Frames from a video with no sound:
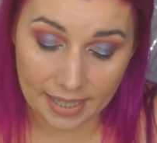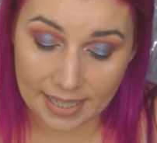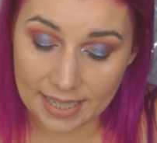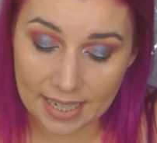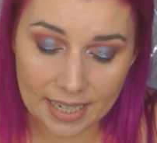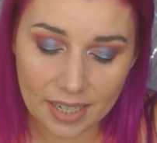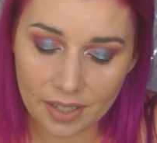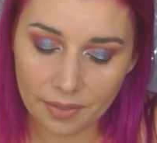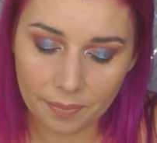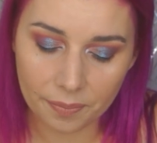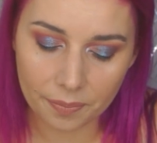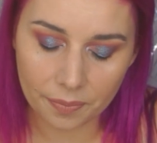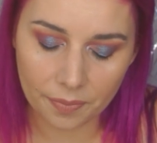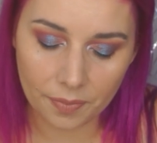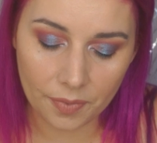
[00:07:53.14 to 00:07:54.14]
didn't
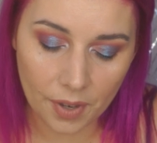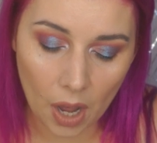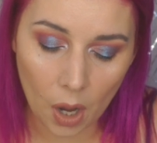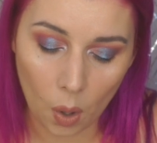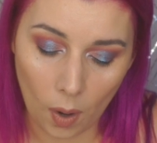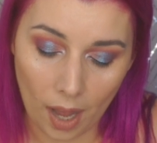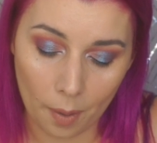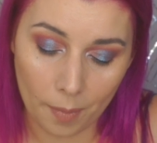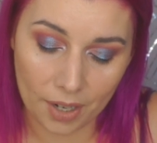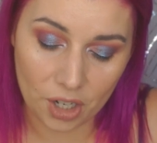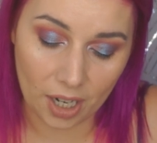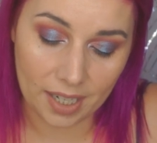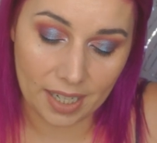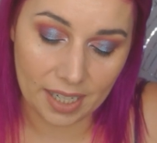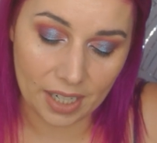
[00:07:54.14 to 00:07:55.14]
know how much
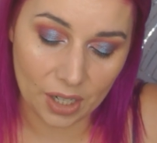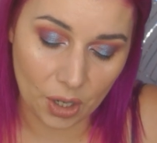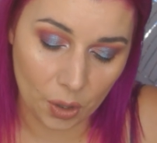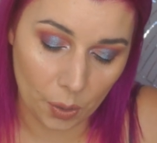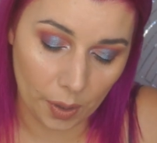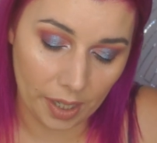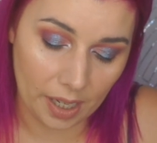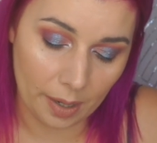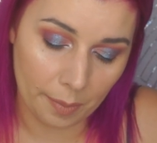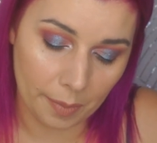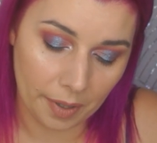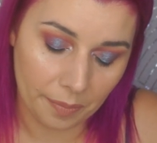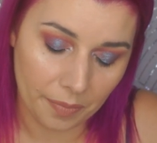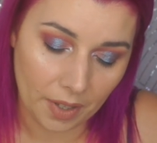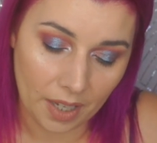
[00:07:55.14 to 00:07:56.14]
I needed
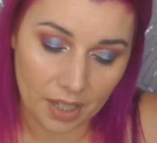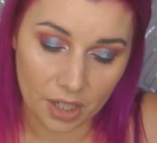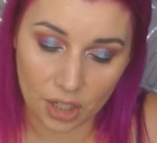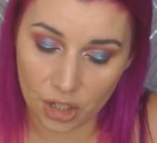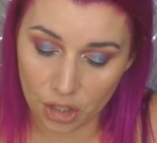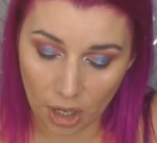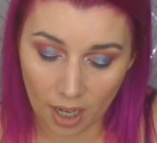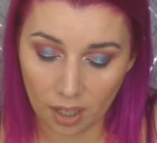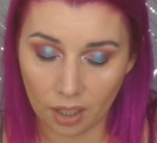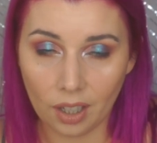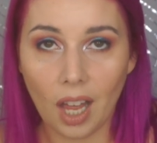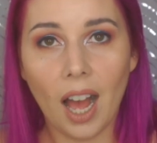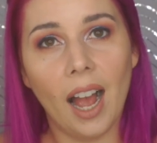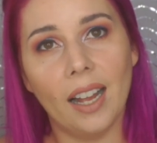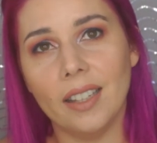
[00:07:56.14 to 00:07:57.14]
cream
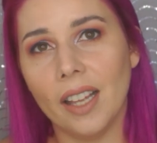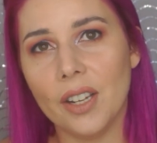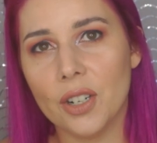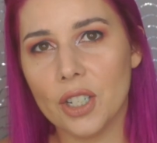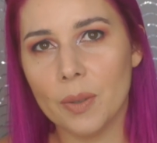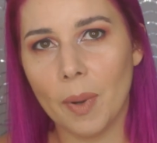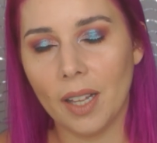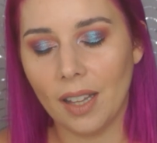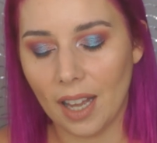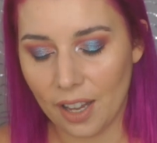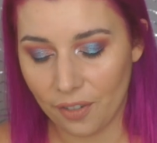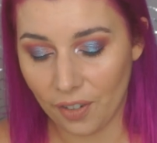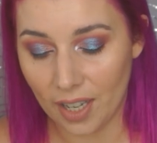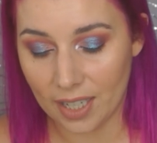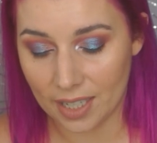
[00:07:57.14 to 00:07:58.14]
gel highlighters in my
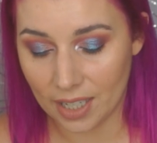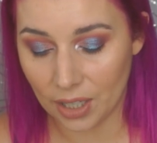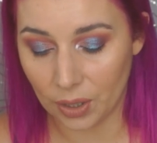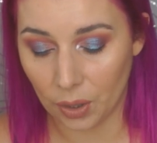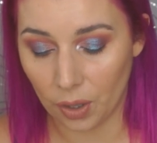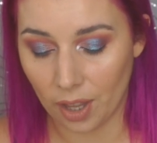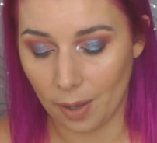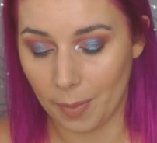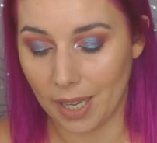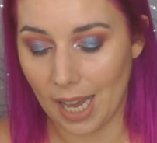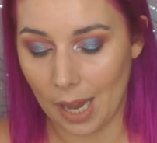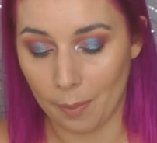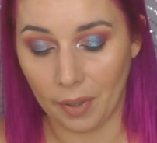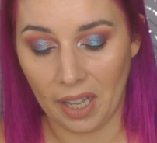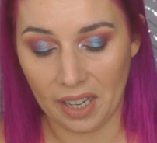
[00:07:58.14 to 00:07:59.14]
life until they
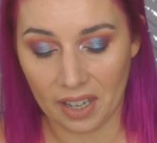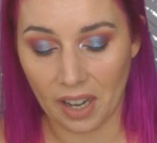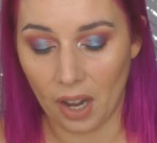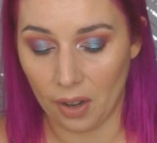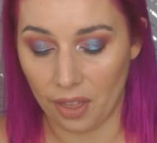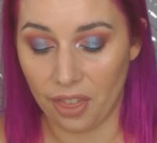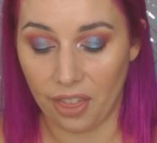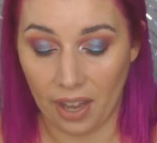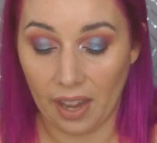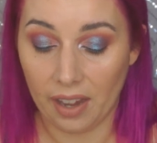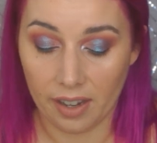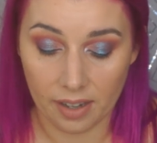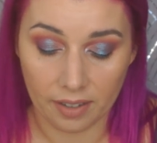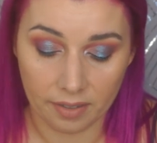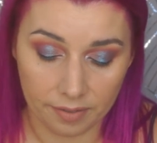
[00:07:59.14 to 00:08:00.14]
became like a
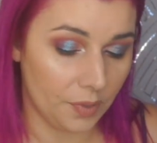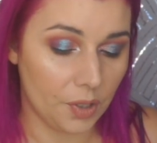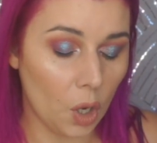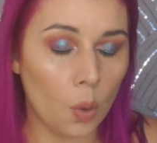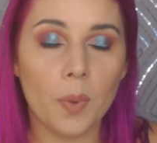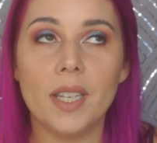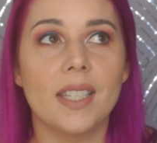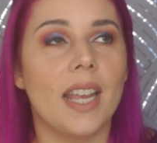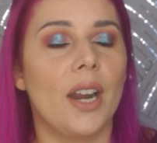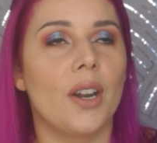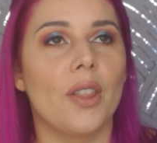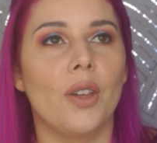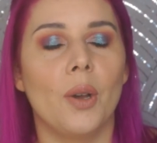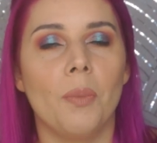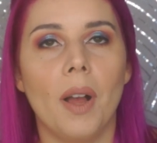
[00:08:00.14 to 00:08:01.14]
thing. Don't be scared
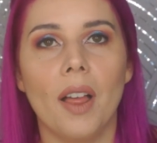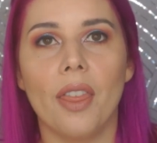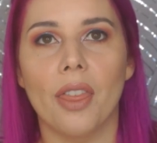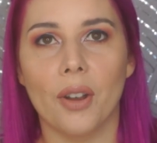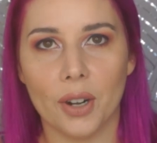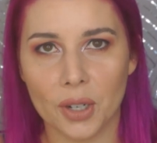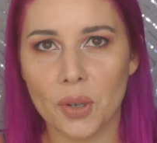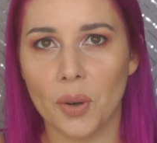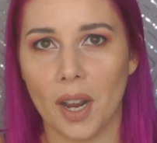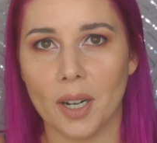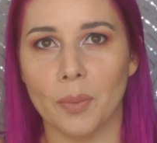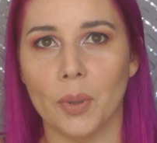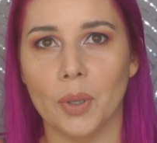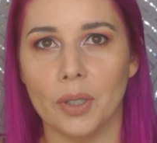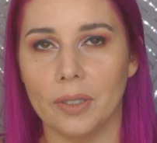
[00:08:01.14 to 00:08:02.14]
of them. They're
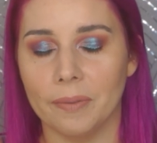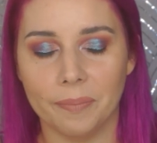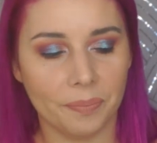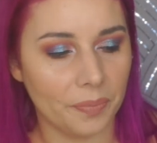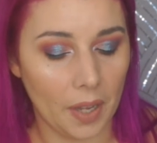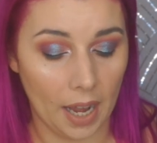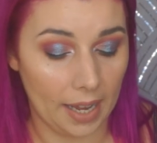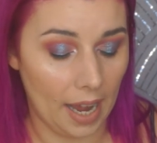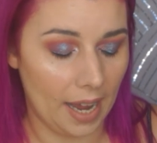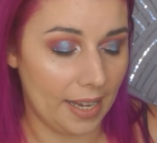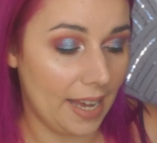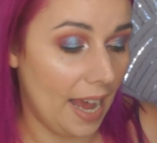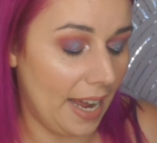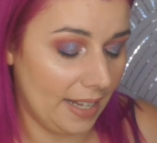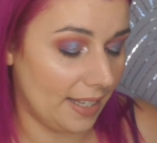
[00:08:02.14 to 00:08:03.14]
incredible. I
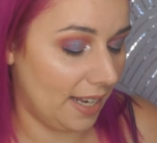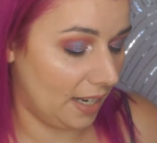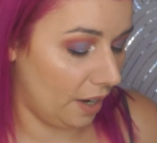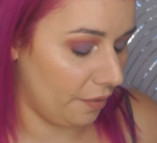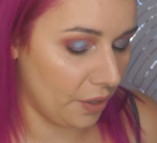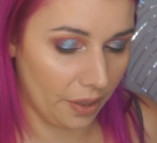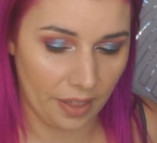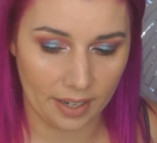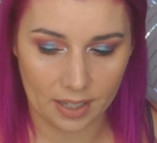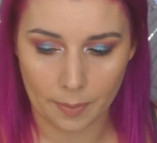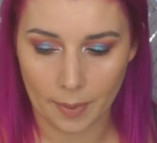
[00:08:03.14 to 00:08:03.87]
can't say enough good things